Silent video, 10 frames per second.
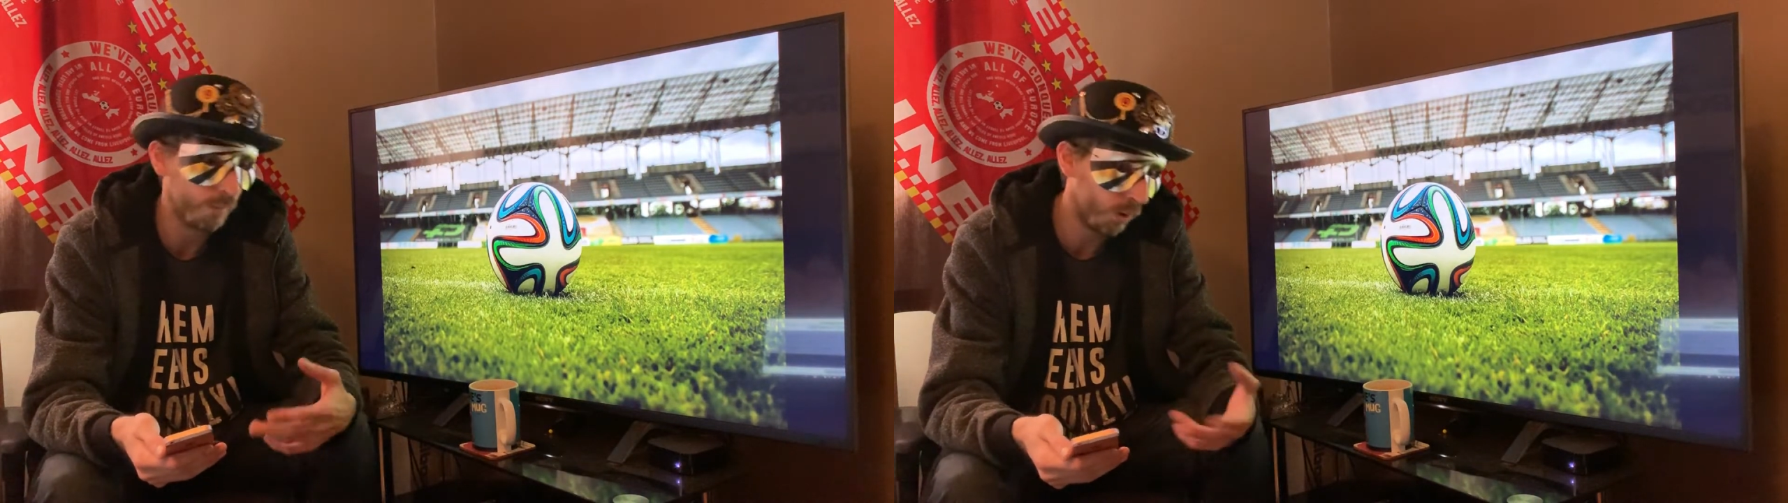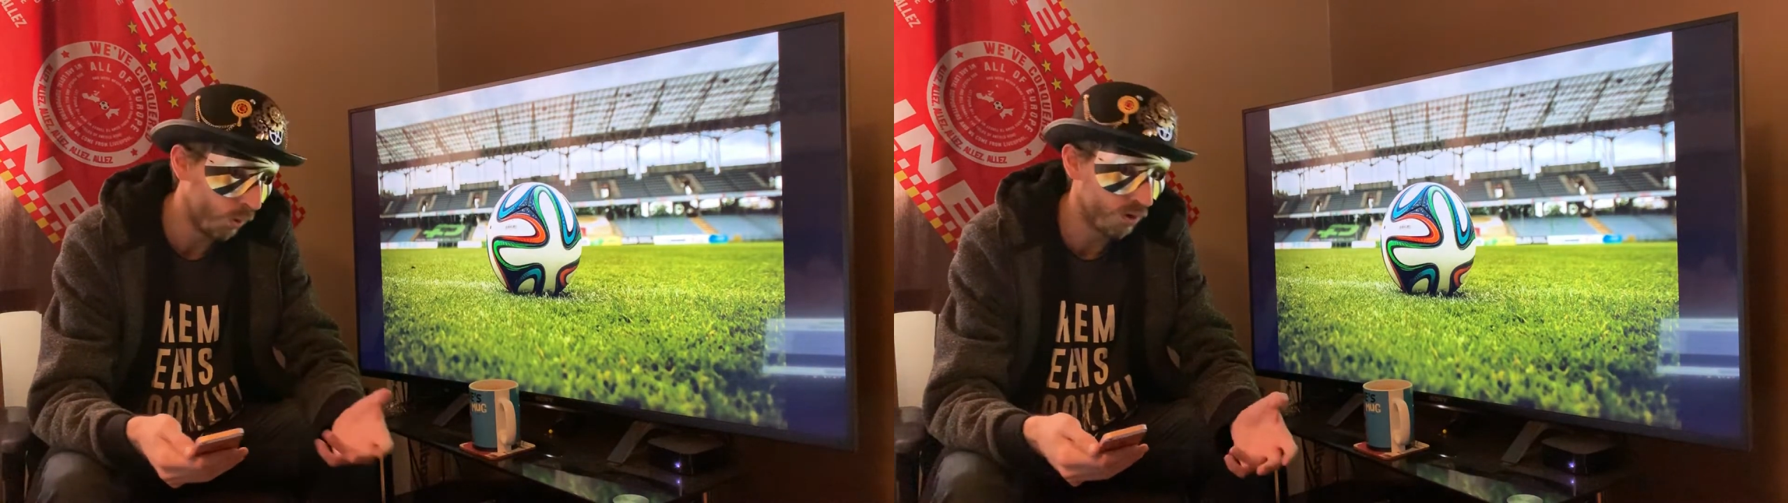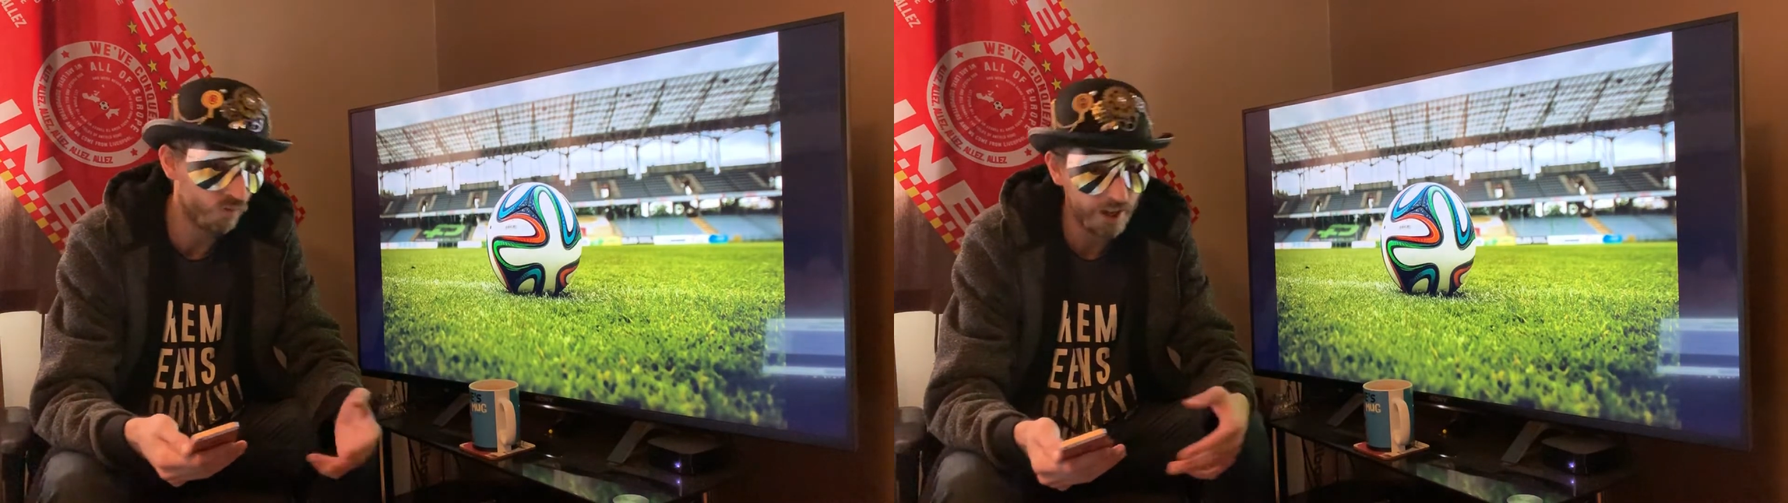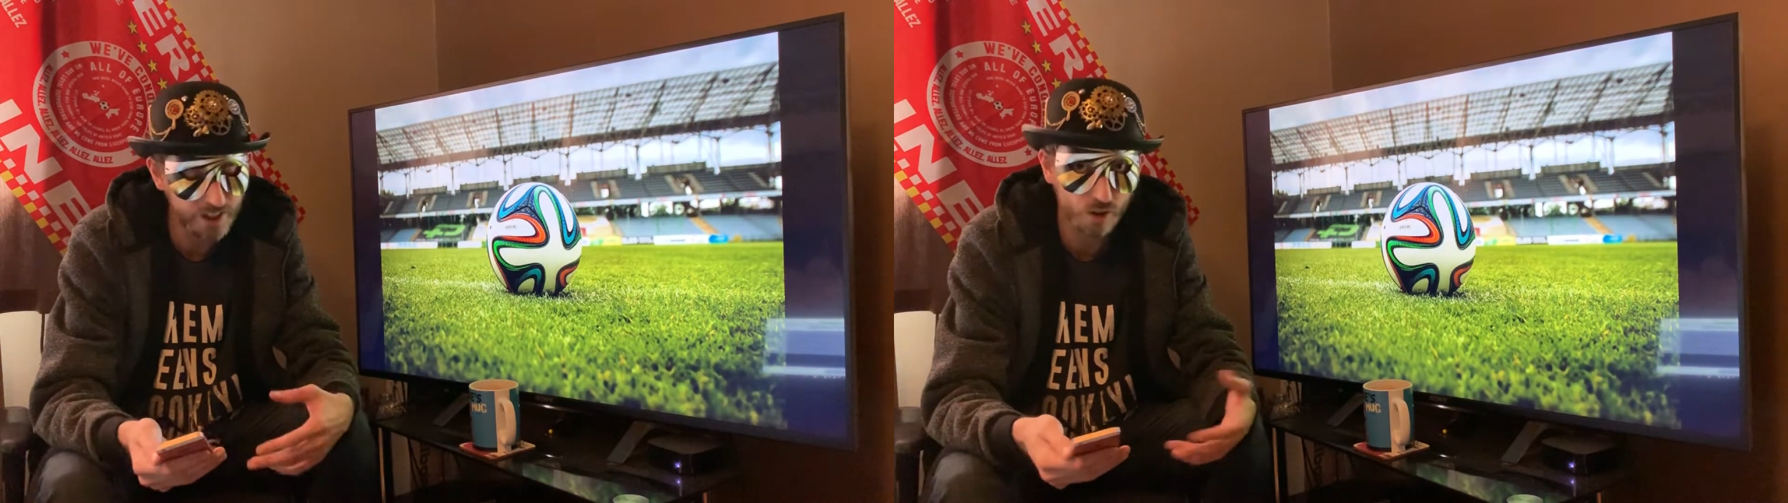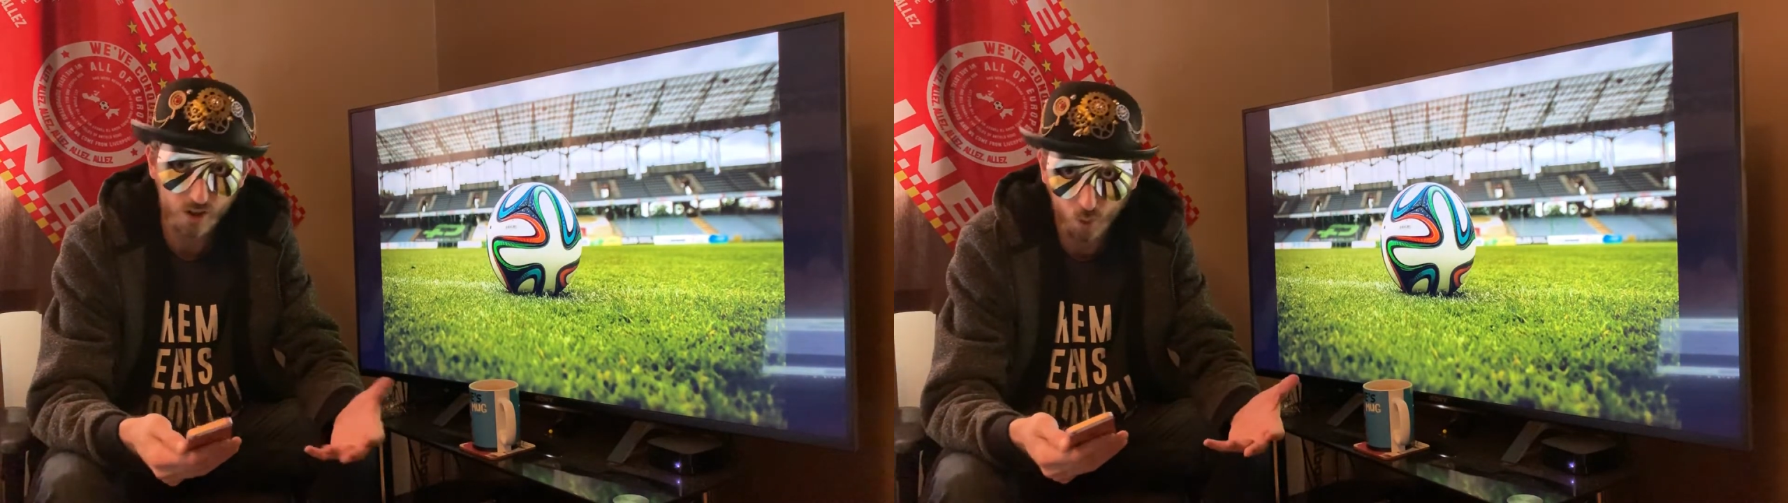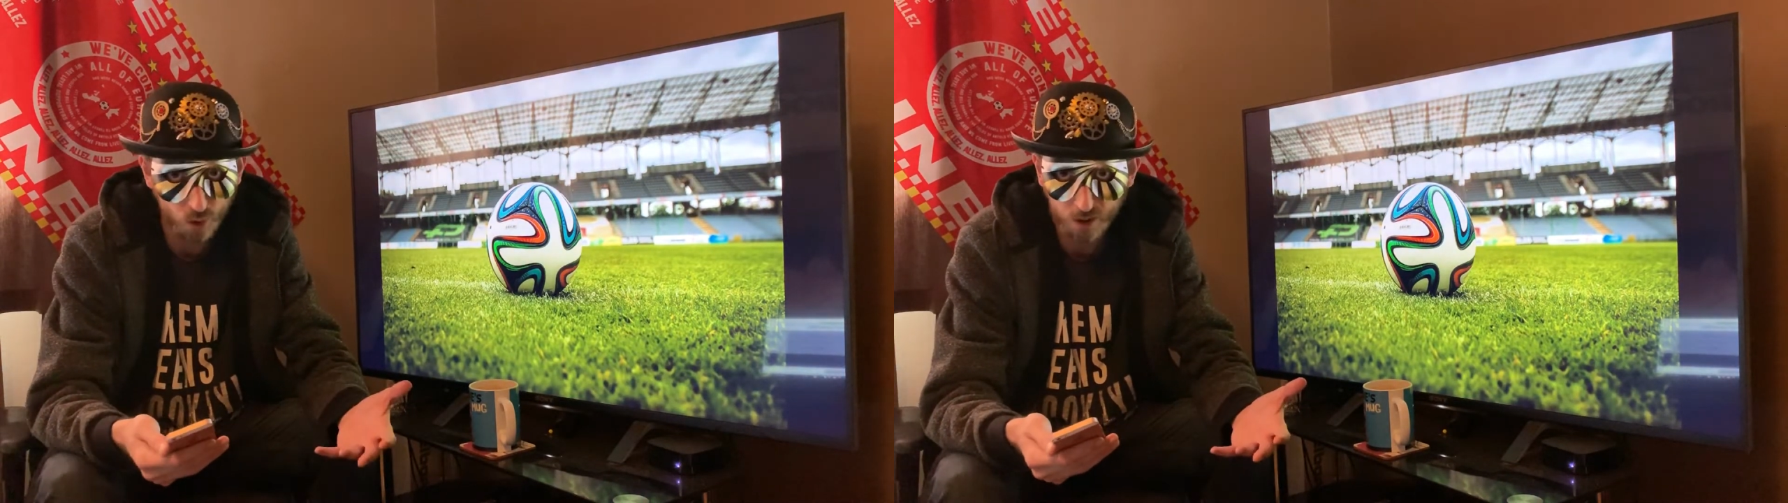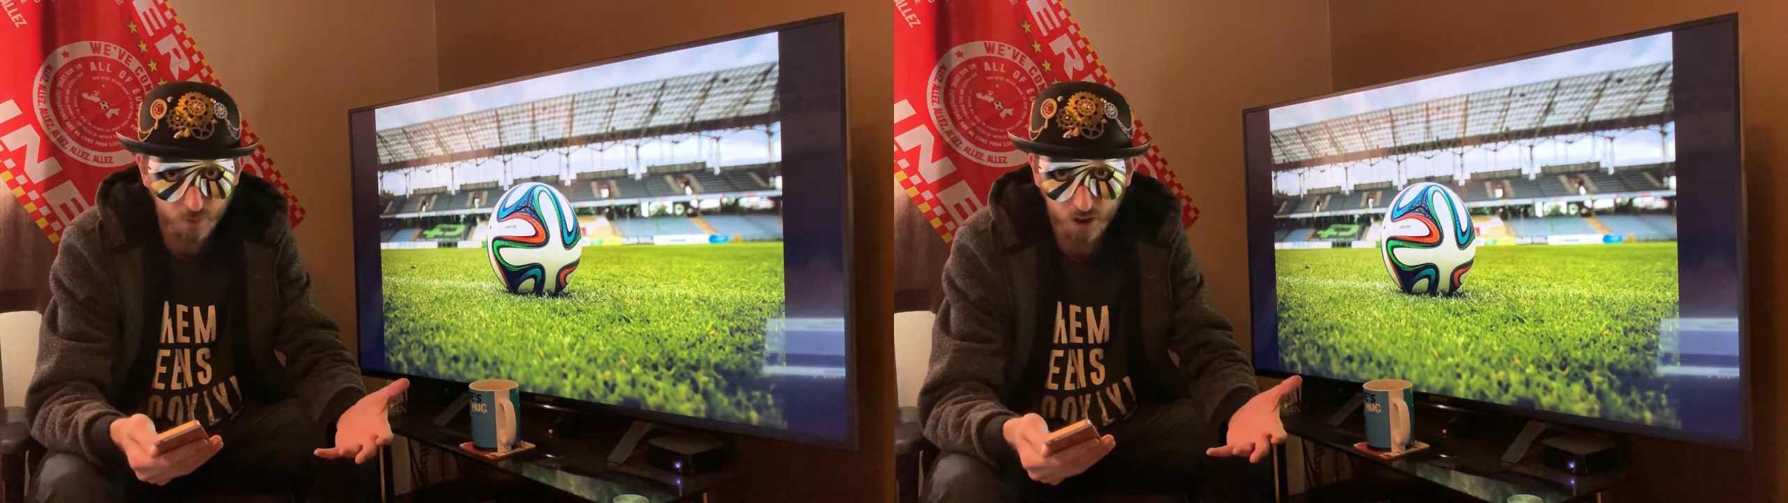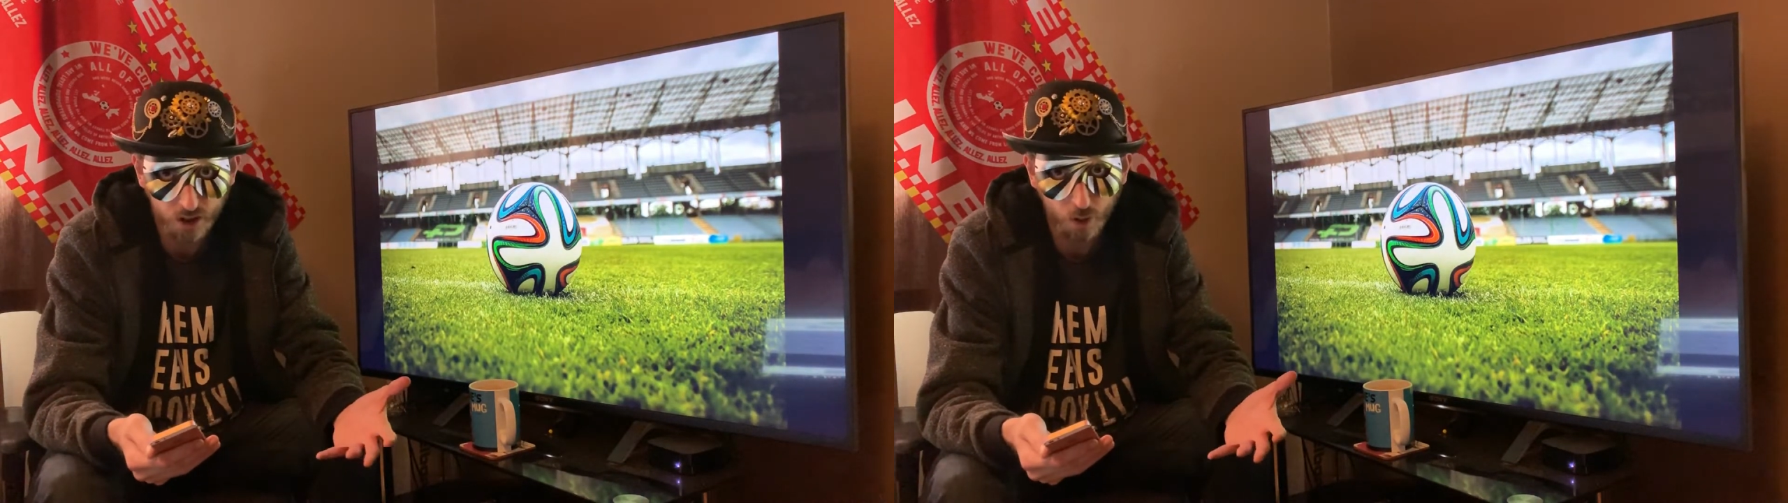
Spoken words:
are Blues and Reds, so there's always